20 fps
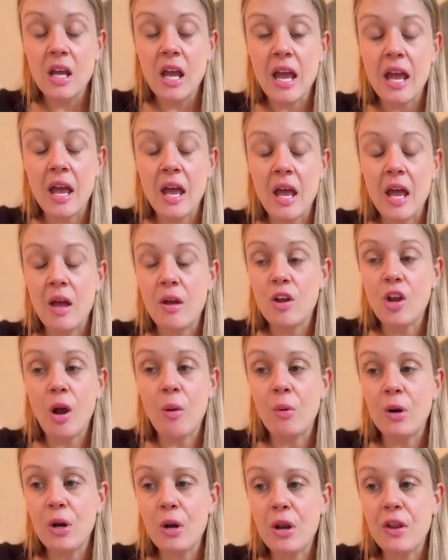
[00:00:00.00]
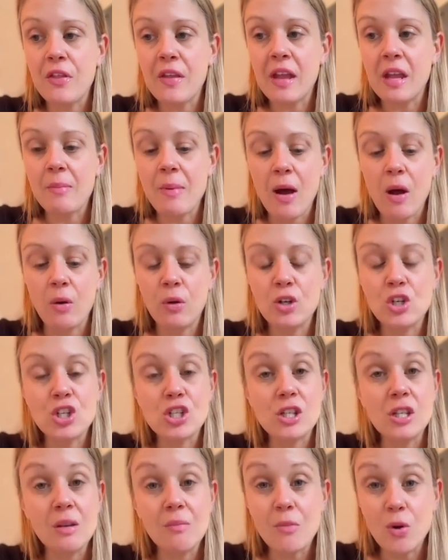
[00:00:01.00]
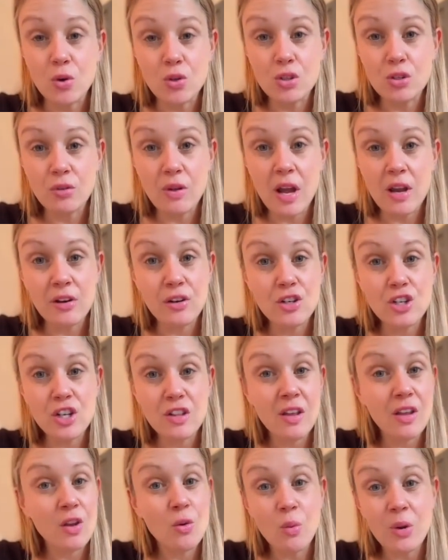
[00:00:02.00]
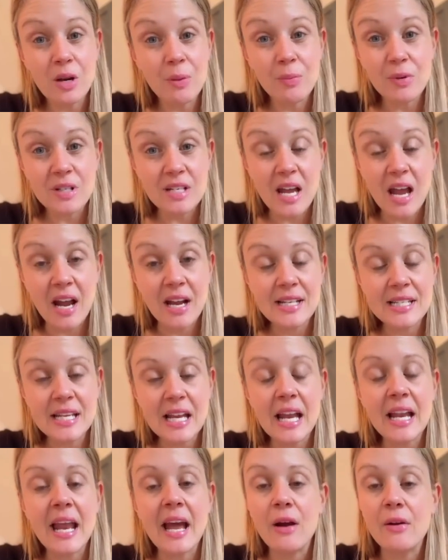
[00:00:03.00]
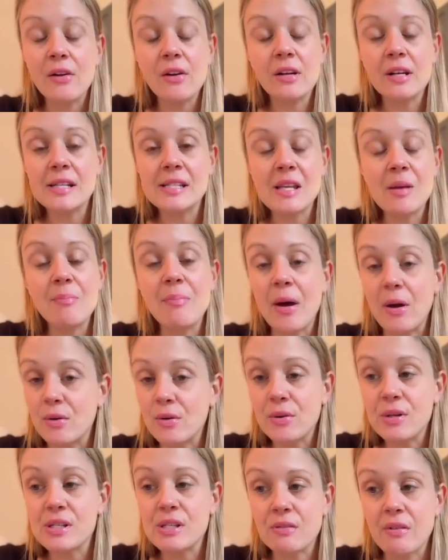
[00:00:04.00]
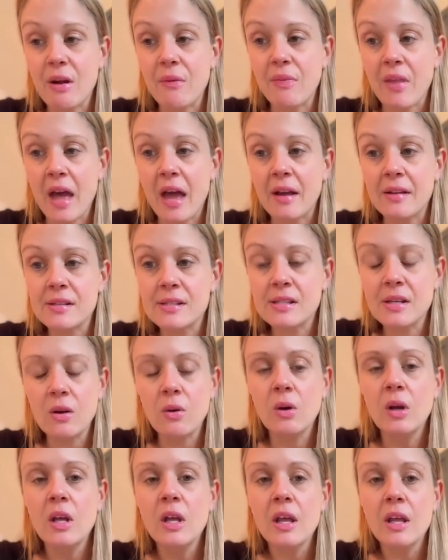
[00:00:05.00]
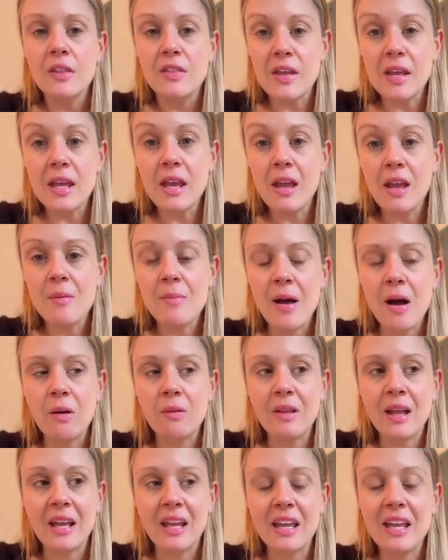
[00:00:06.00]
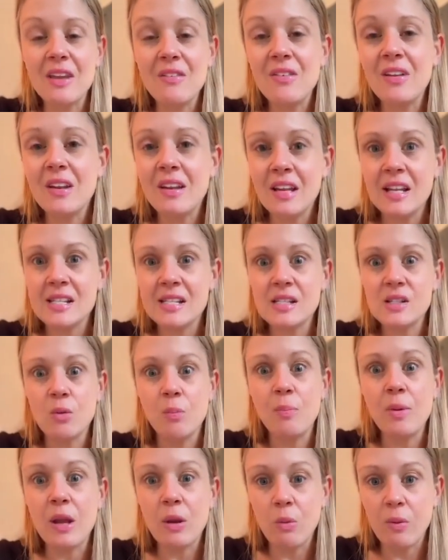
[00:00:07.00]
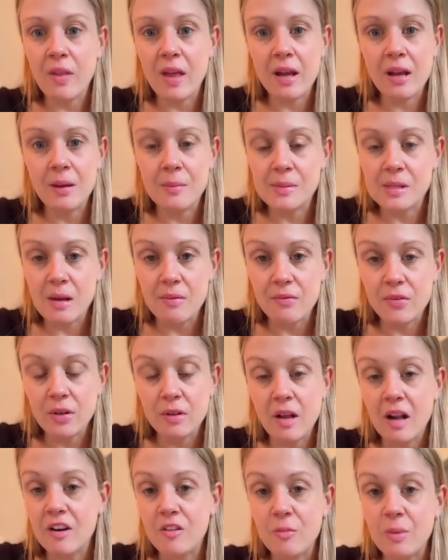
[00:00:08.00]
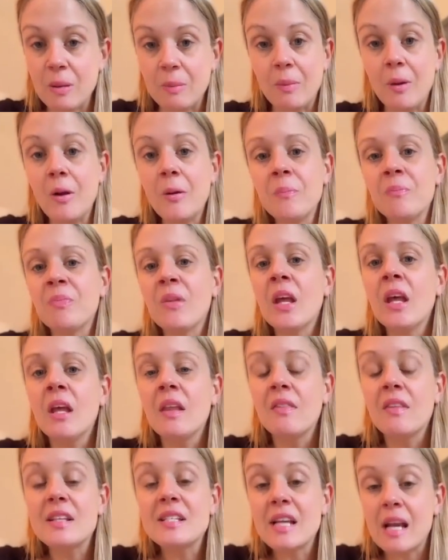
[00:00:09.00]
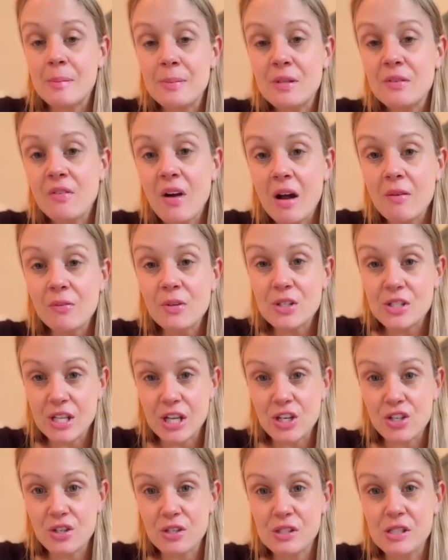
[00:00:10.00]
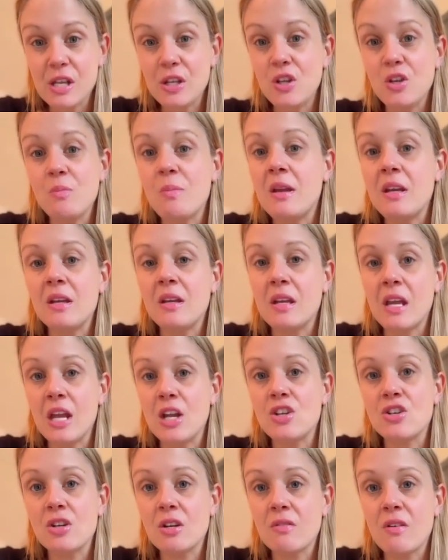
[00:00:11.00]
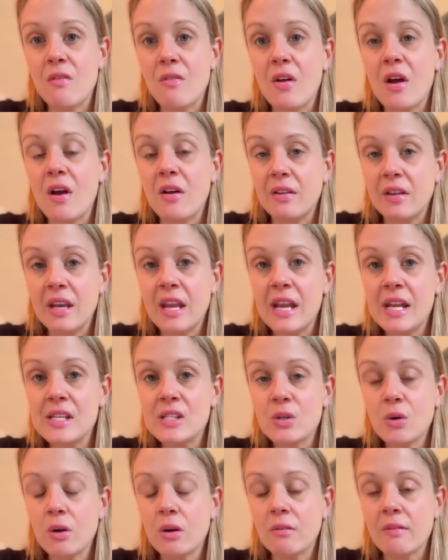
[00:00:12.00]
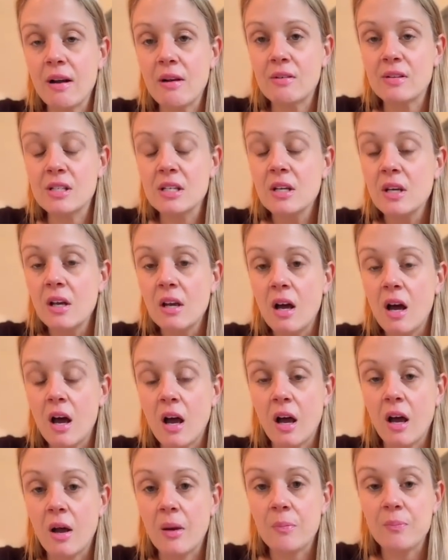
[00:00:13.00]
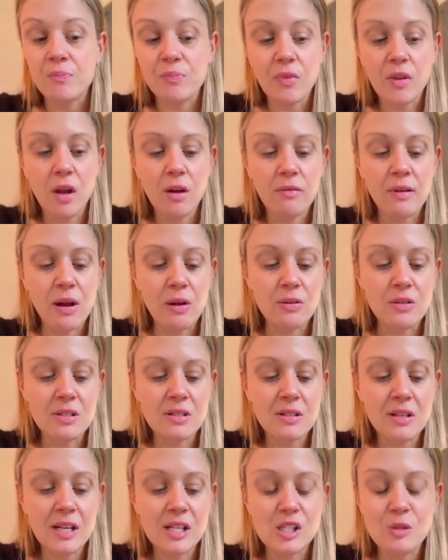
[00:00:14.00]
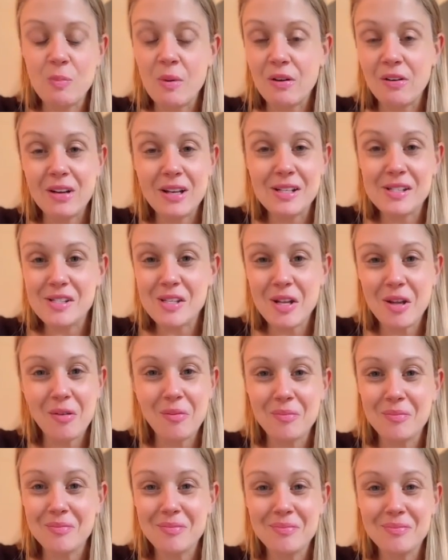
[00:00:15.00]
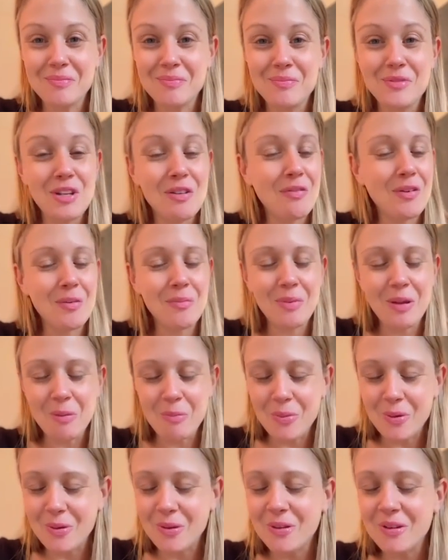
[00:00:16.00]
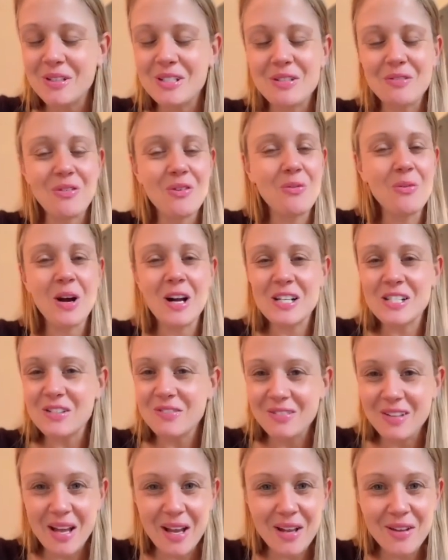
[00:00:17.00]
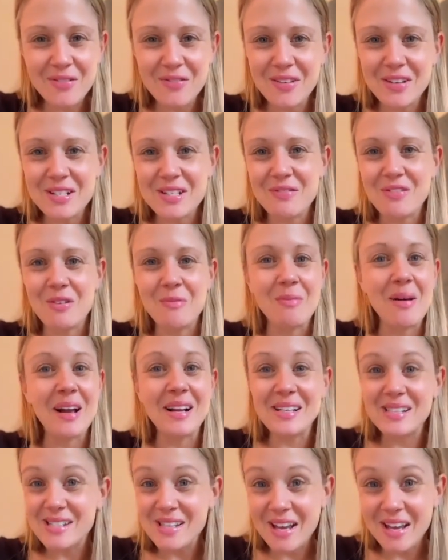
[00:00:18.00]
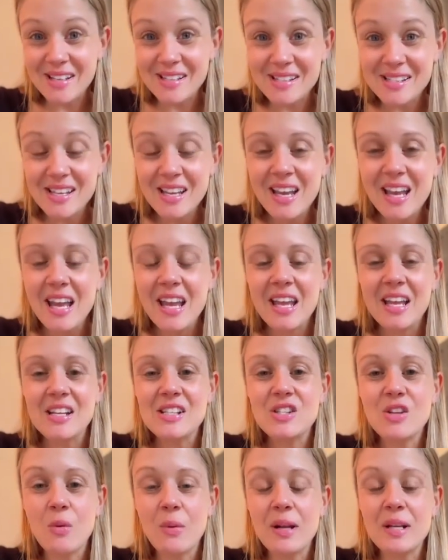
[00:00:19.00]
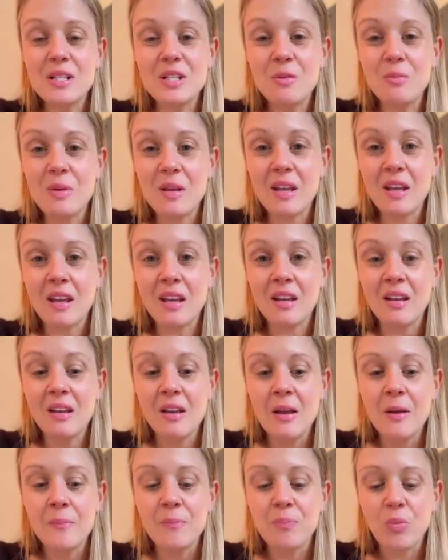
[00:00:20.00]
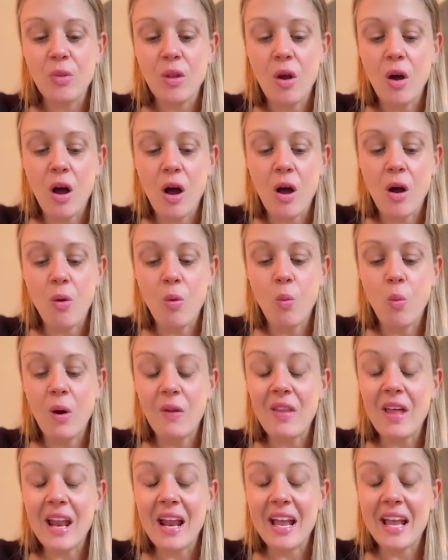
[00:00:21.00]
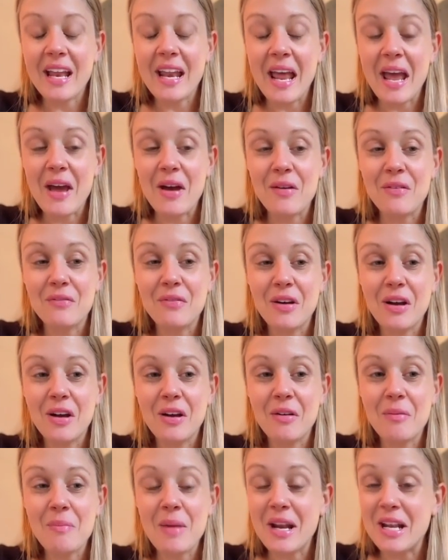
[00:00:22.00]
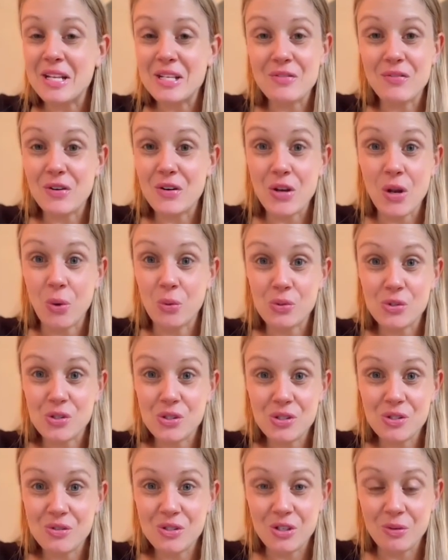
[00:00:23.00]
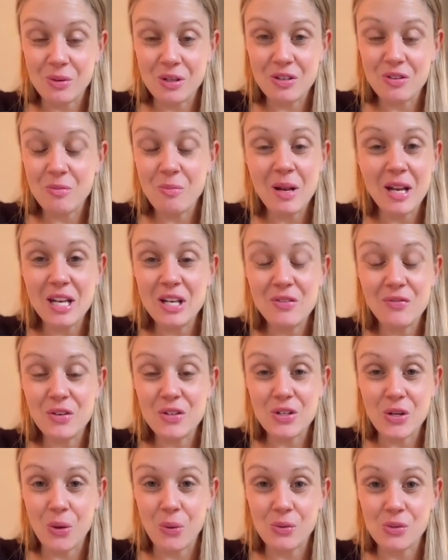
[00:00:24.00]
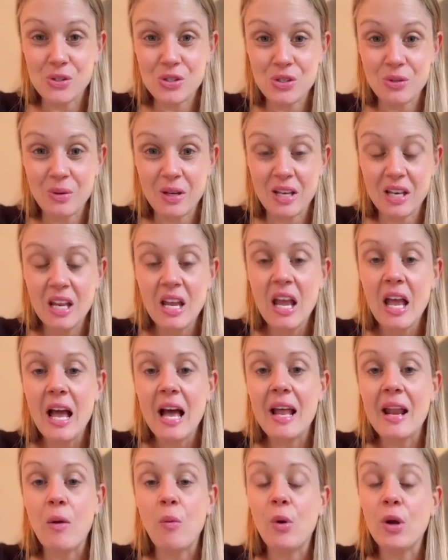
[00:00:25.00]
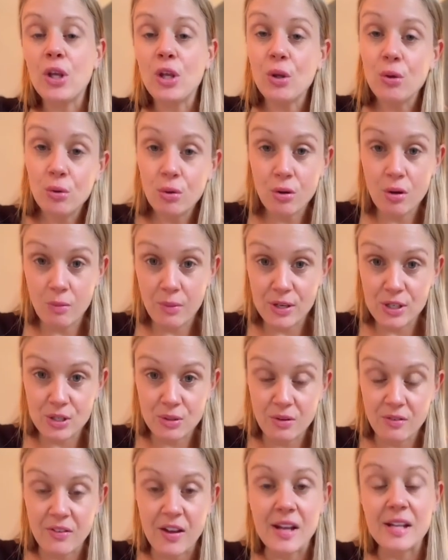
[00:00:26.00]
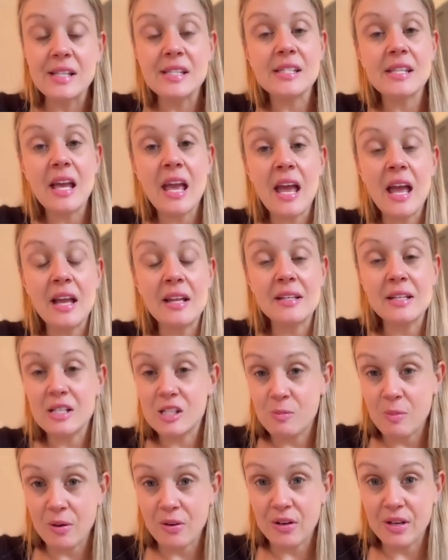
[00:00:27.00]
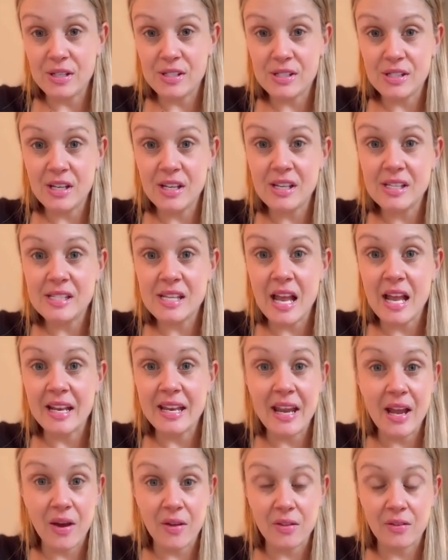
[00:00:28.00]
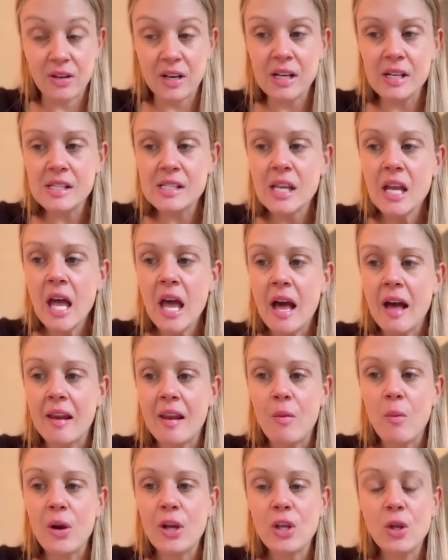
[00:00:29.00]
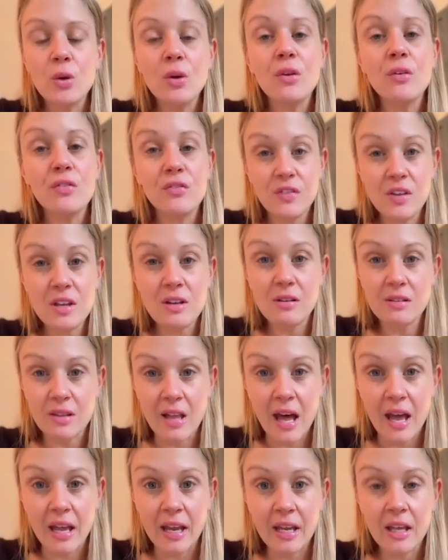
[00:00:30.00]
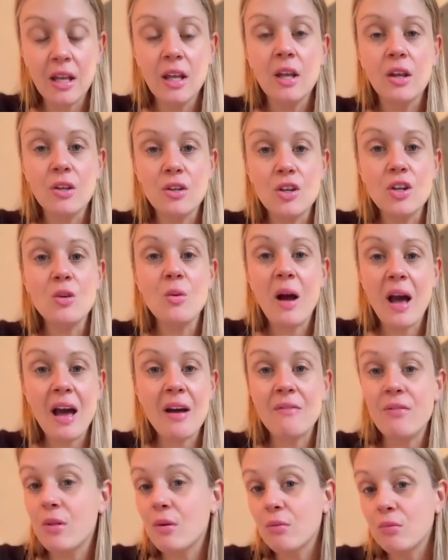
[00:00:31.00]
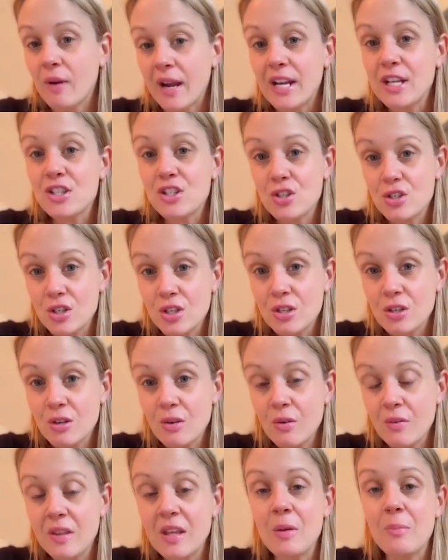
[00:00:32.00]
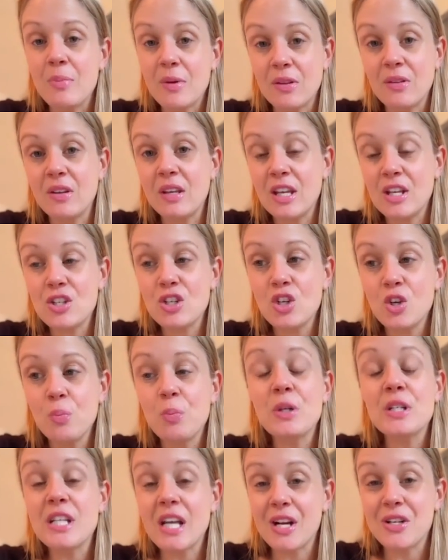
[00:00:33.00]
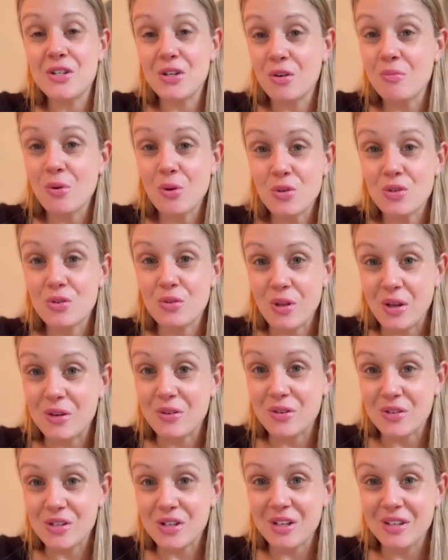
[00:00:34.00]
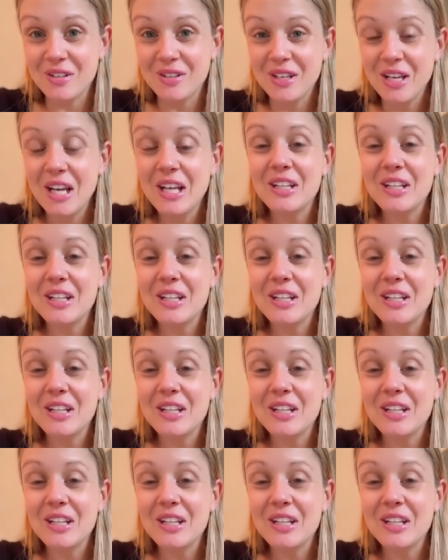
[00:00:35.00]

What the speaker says: And I want you to think about just the emotional energy that you want to protect and how you're going to set boundaries around that. So thinking about, like, even this is a big one that comes up for a lot of people, the types of conversations that you may engage in around the holidays are around experiencing different people and different walks of life and different mindsets is going to be one that can have many different notes to it, many different tones to it. And I want you to go into events and experiences and gatherings, and I want you to feel like you have the right to, the ability to protect your emotional energy.